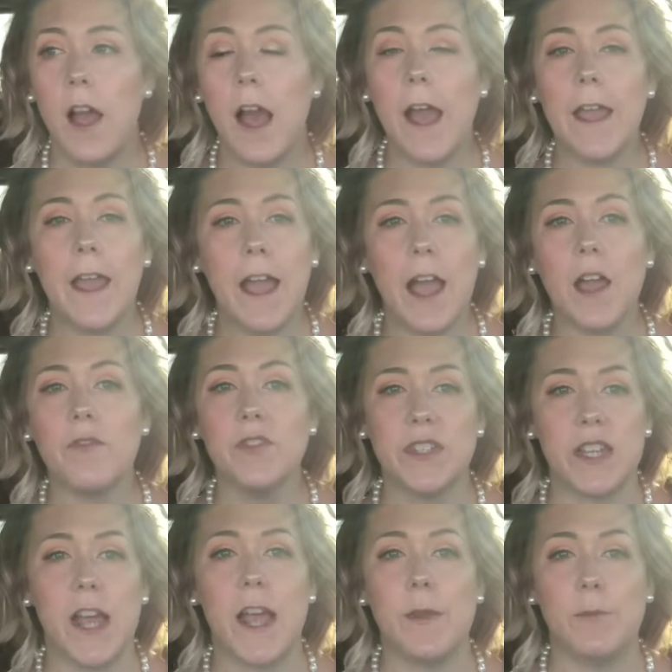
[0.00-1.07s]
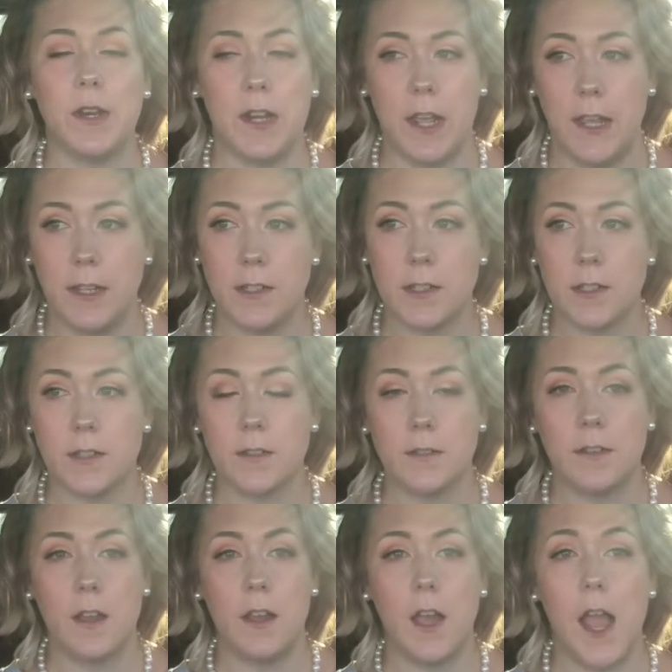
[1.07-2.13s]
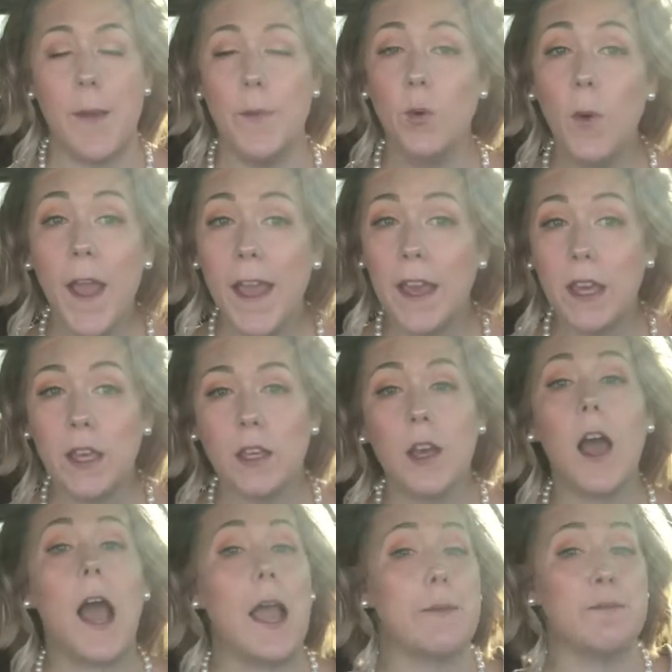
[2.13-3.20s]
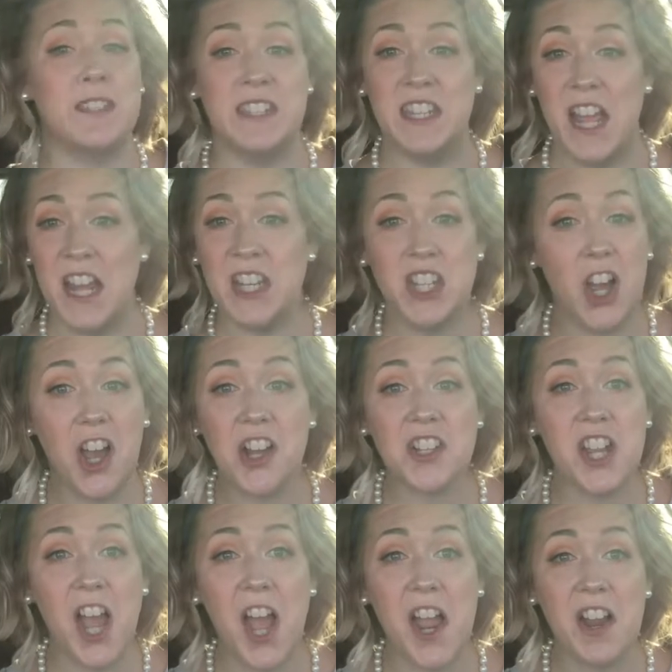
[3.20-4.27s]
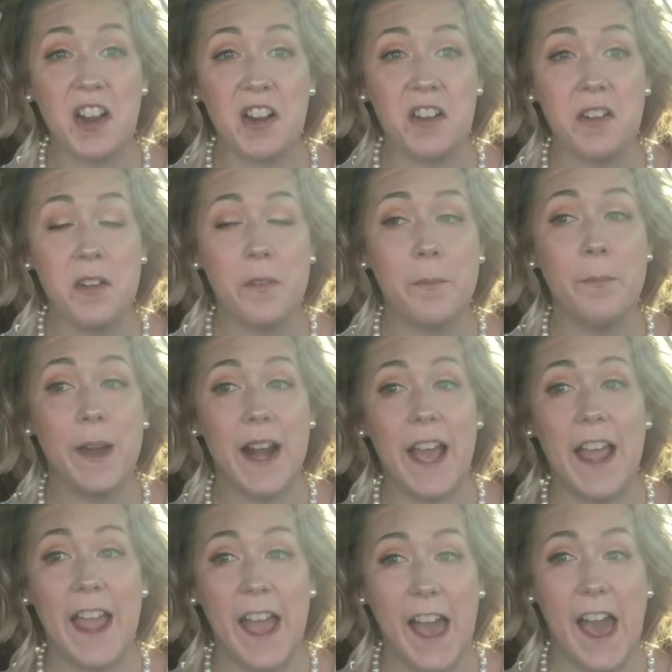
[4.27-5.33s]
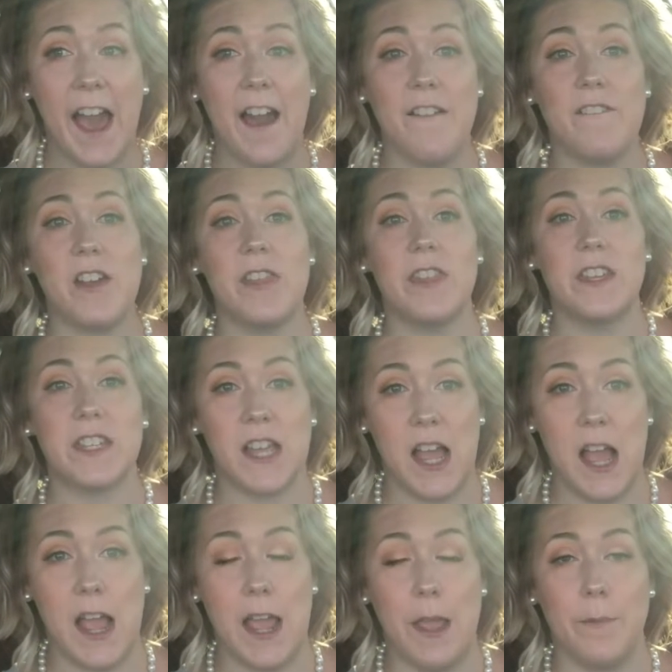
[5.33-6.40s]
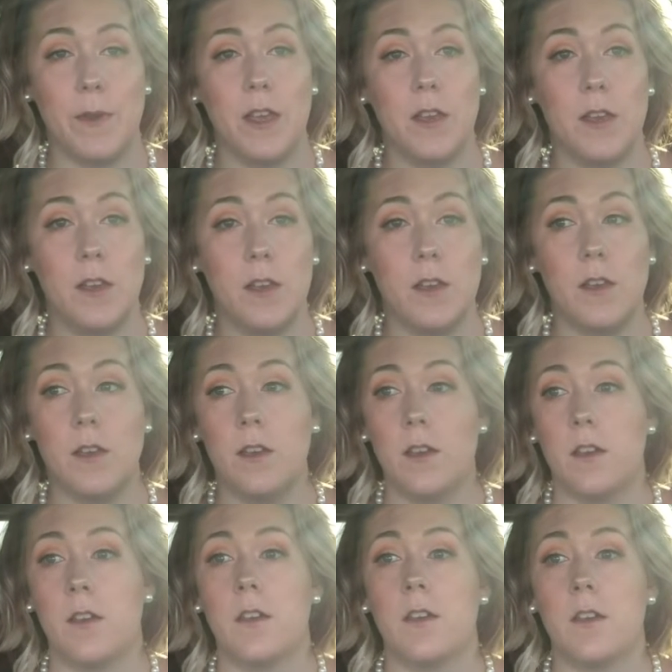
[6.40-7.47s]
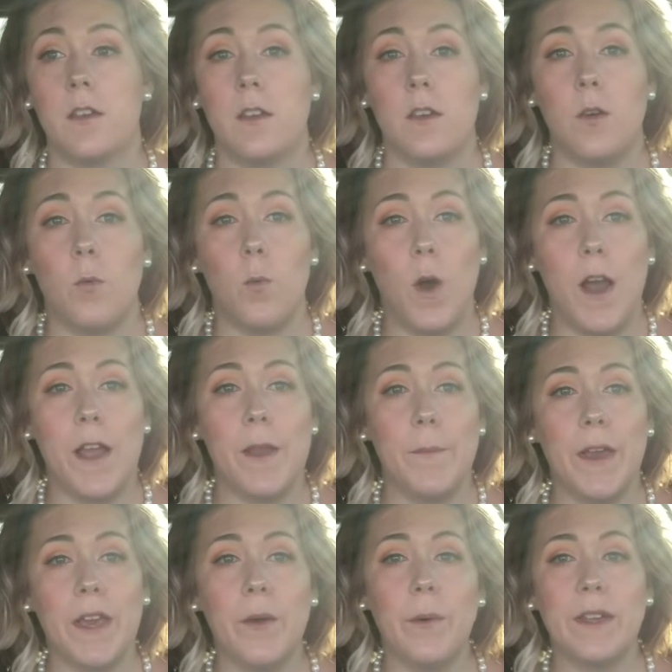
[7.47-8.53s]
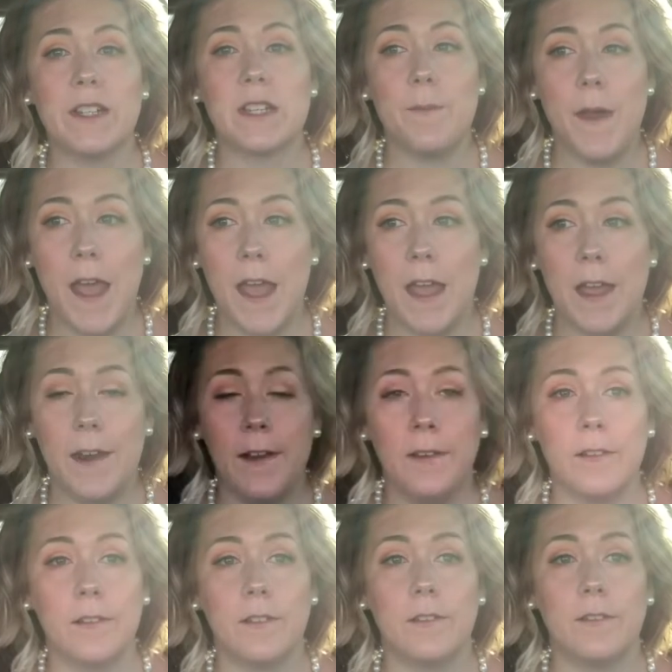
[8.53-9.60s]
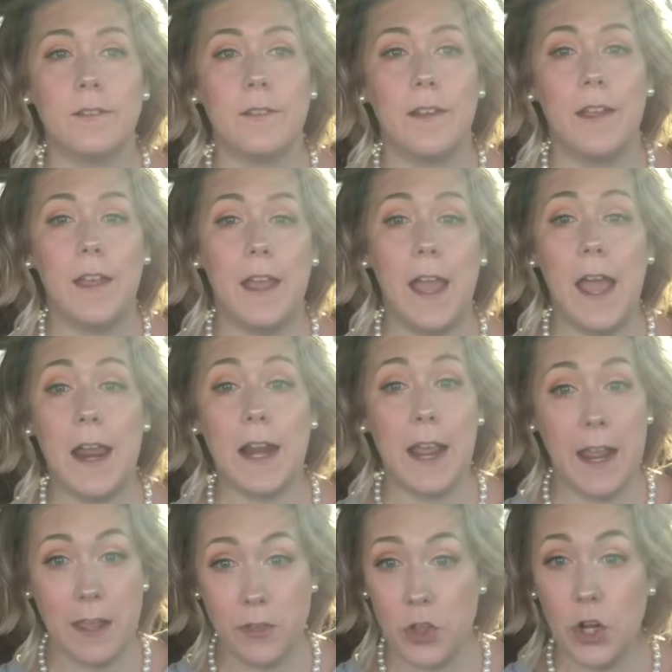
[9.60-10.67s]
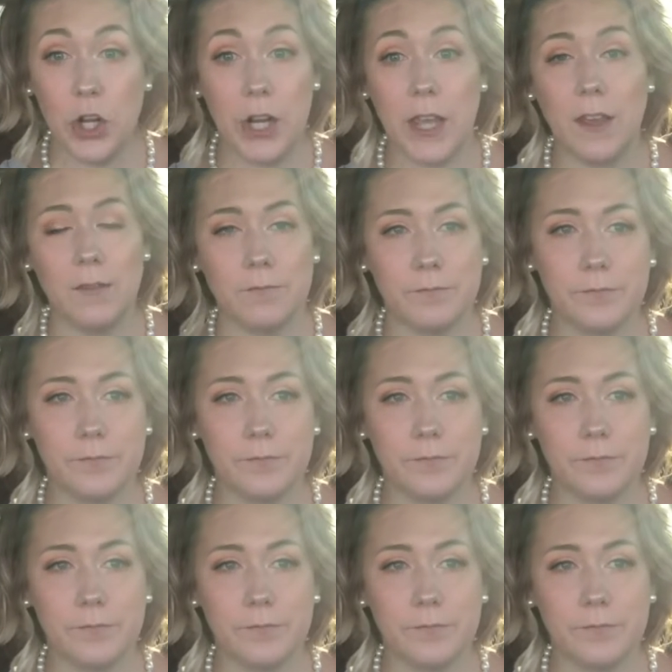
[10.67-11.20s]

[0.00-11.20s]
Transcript: I have the time at night. I'm awake. I'm dead dog tired, but I have the time. Why am I going to bed at 8:30